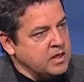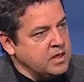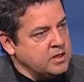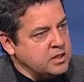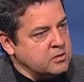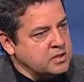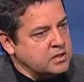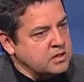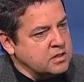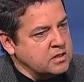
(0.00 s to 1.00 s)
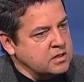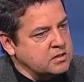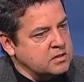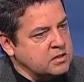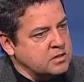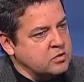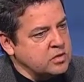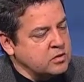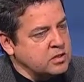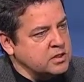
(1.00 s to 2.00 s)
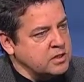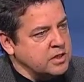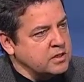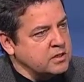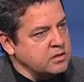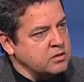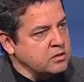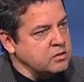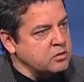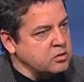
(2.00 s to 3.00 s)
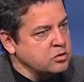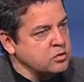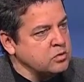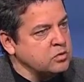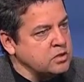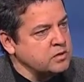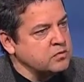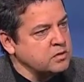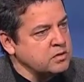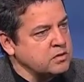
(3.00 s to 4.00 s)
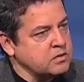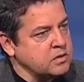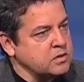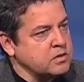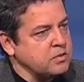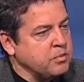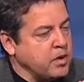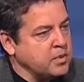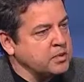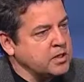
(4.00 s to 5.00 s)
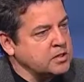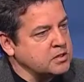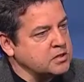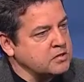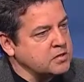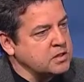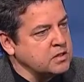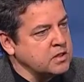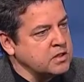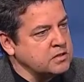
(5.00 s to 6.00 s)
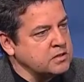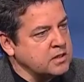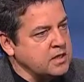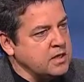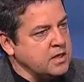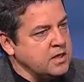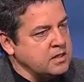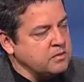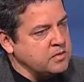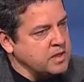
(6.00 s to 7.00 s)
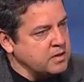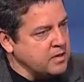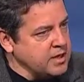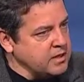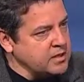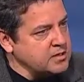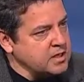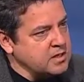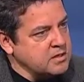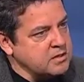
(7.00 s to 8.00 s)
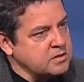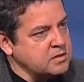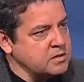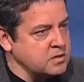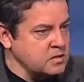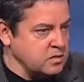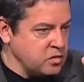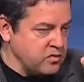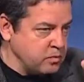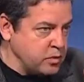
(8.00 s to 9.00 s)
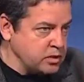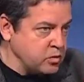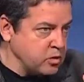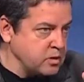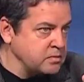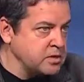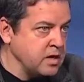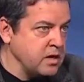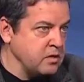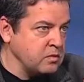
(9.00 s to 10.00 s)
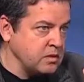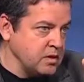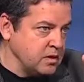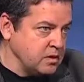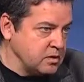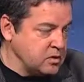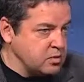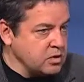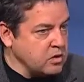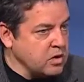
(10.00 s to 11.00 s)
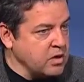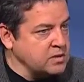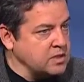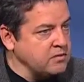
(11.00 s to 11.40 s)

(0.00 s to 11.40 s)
And the interesting thing is that we know that genetically there are two different populations of sea lions. And the, that line in the sand is, is sort of from Prince William Sound straight across. And